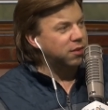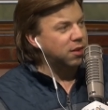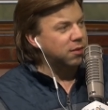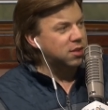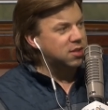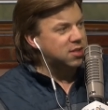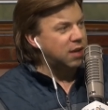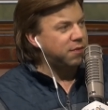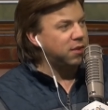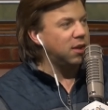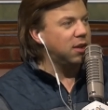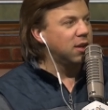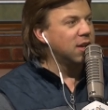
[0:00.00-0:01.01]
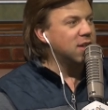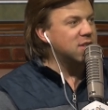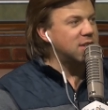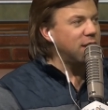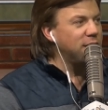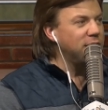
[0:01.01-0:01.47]
the, the, stuff on the
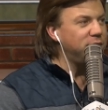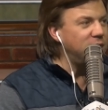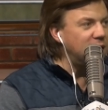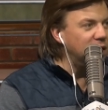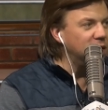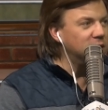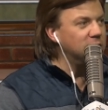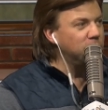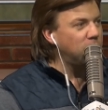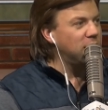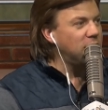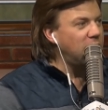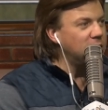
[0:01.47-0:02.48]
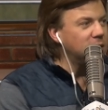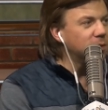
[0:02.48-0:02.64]
center of the field and whatnot.